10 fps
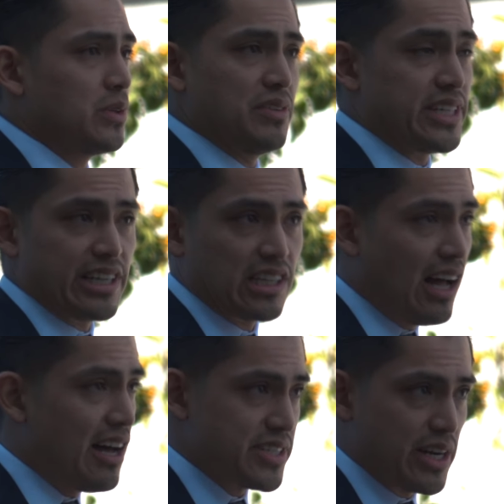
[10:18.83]
lived in a
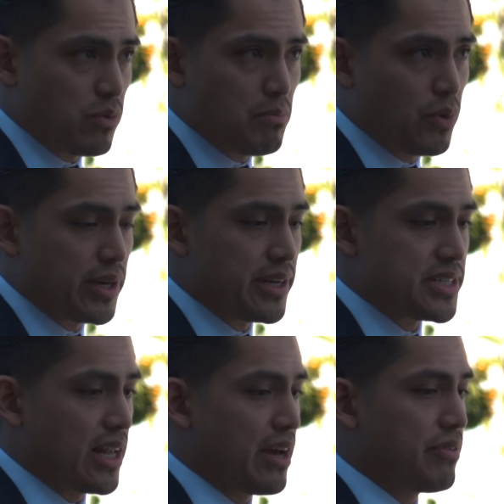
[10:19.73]
closet at one point in
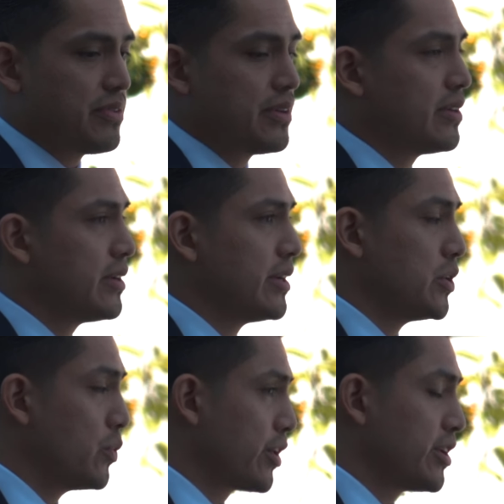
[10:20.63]
his life, and
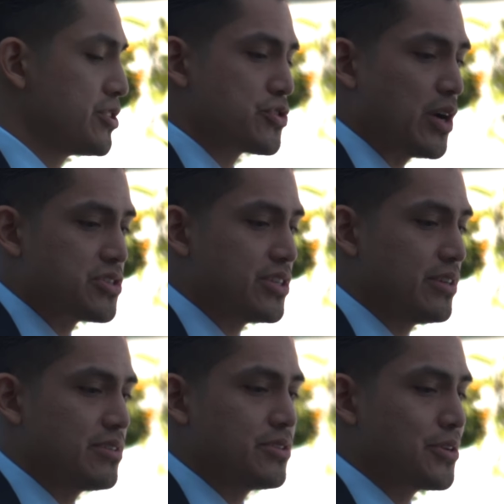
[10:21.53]
who worked construction
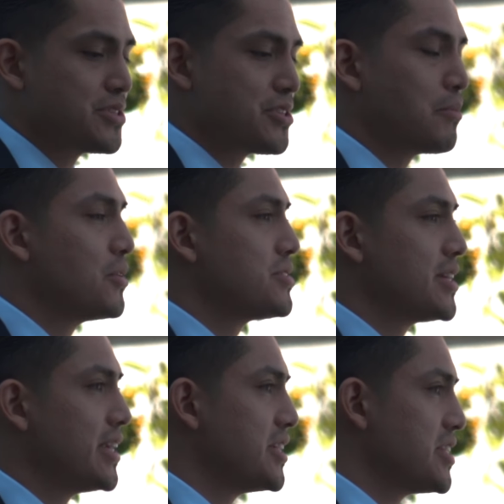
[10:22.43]
during summers
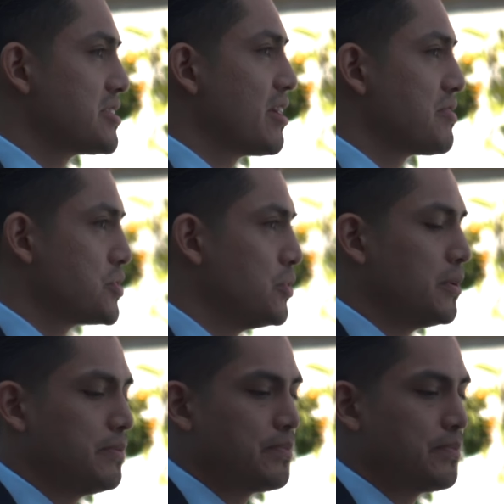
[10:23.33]
and any days off school.